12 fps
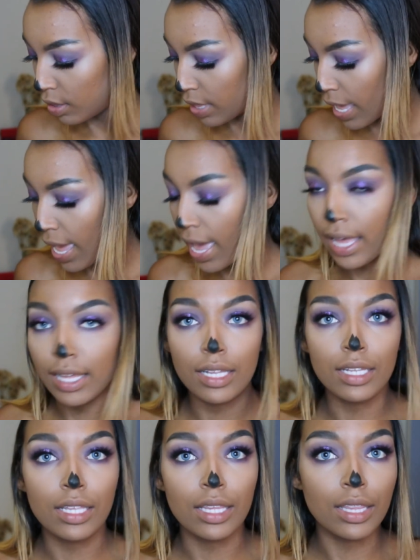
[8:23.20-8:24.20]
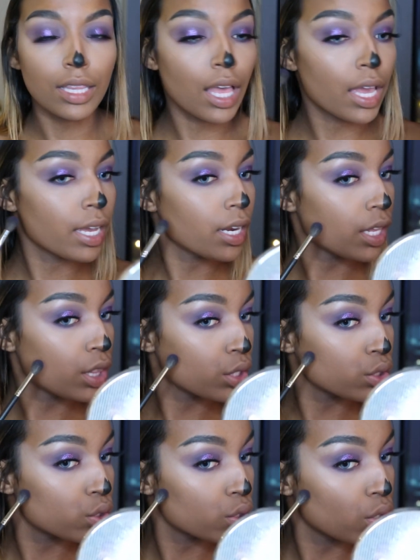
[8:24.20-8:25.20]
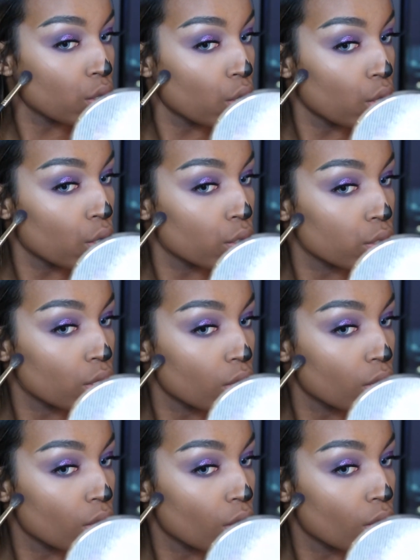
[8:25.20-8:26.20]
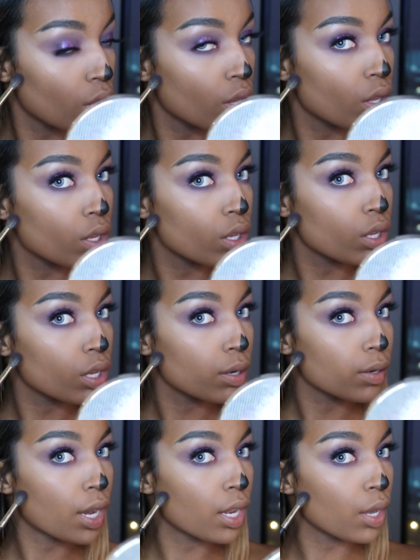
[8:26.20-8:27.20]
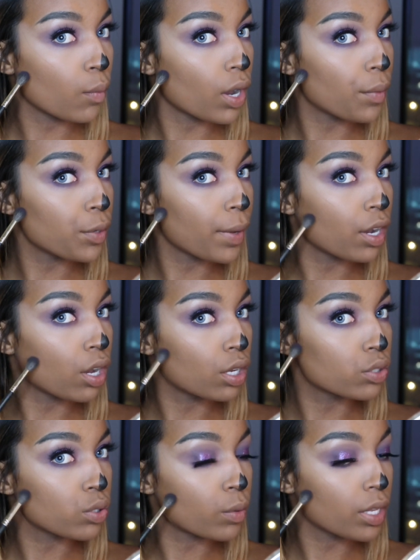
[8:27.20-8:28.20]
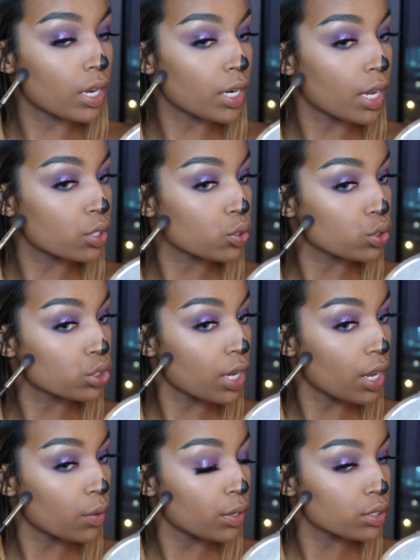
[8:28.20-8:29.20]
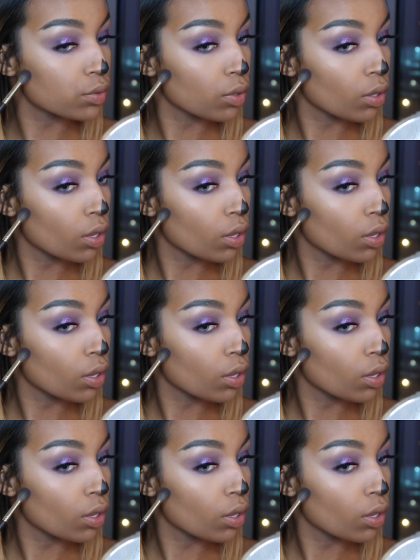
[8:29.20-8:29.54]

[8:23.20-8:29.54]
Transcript: that line in the skull. Kind of like where I would do my contour, where that natural shadow is.